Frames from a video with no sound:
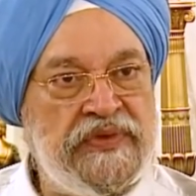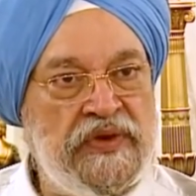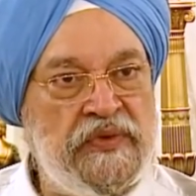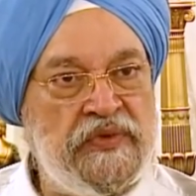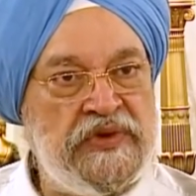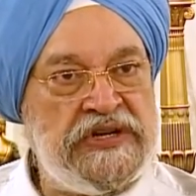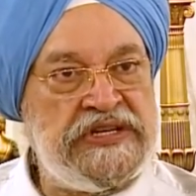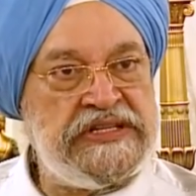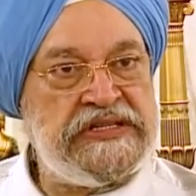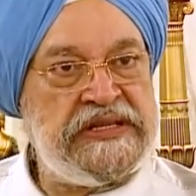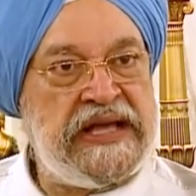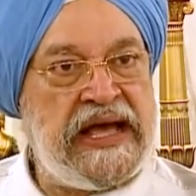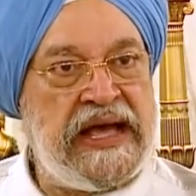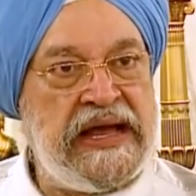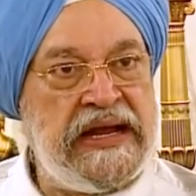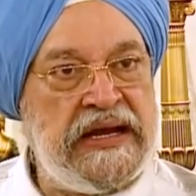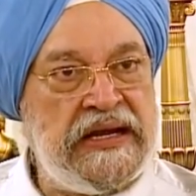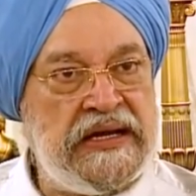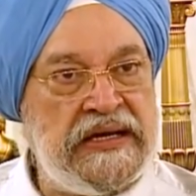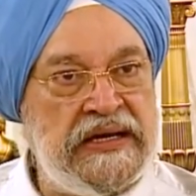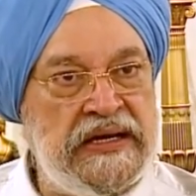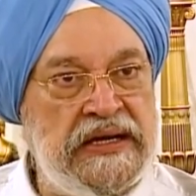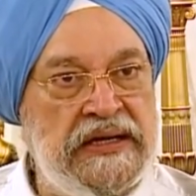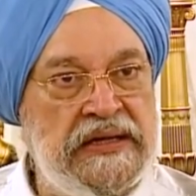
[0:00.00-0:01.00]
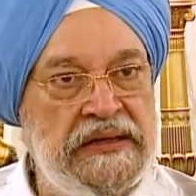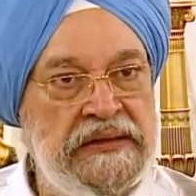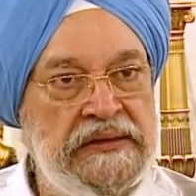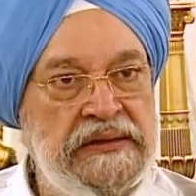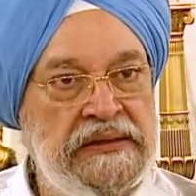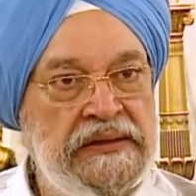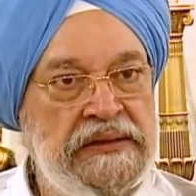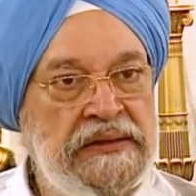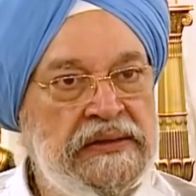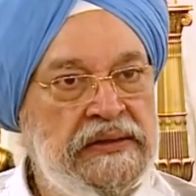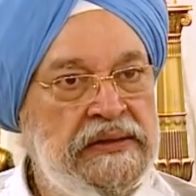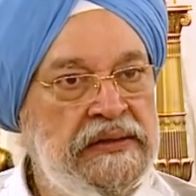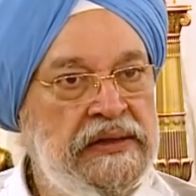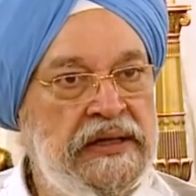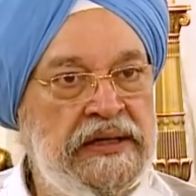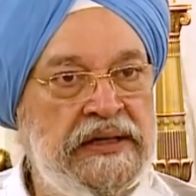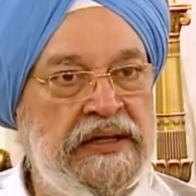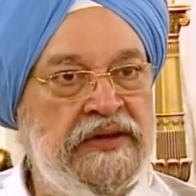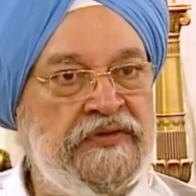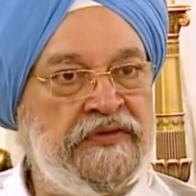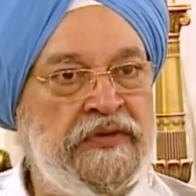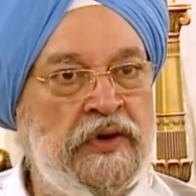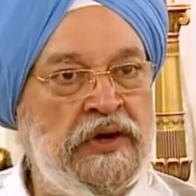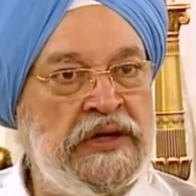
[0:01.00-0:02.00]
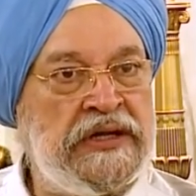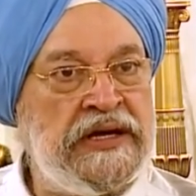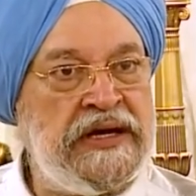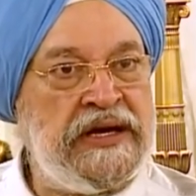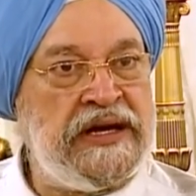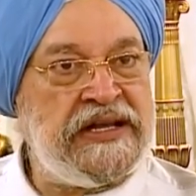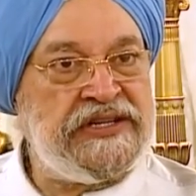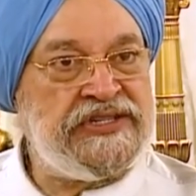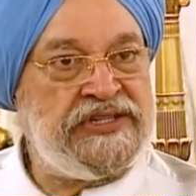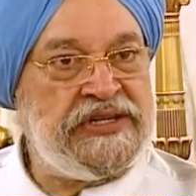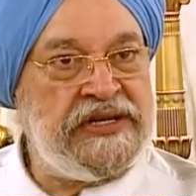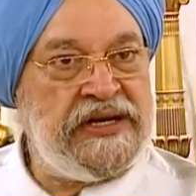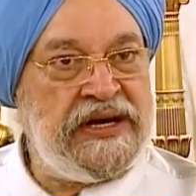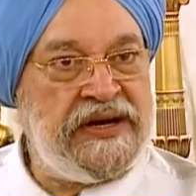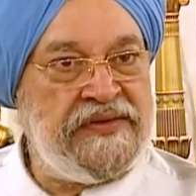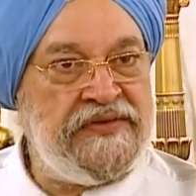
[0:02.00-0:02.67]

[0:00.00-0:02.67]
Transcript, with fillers: which is anchored in the fourth industrial